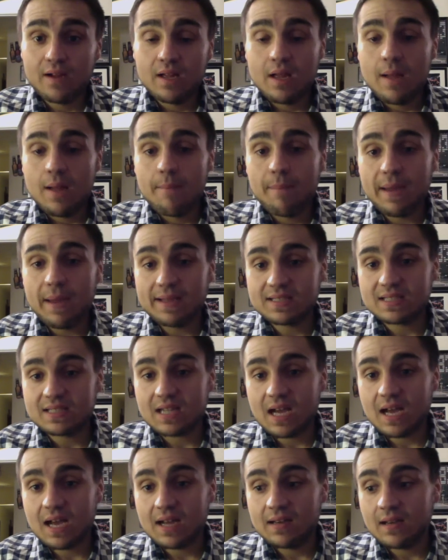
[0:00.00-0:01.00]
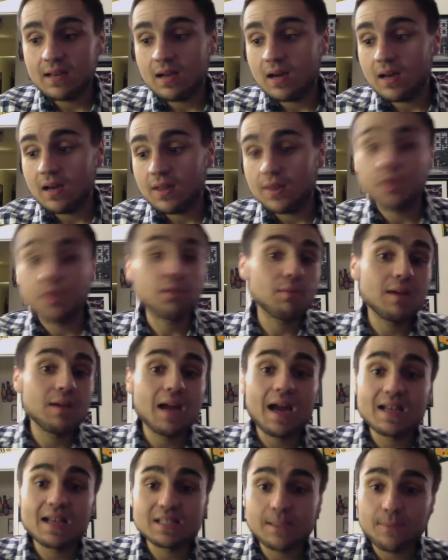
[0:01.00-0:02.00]
Based on the 3
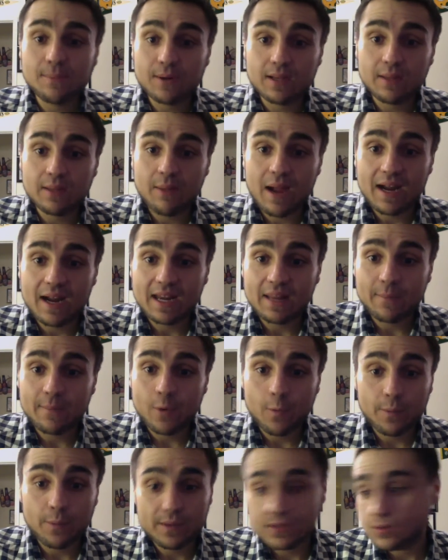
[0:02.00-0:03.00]
guys they put in the back end of the bullpen.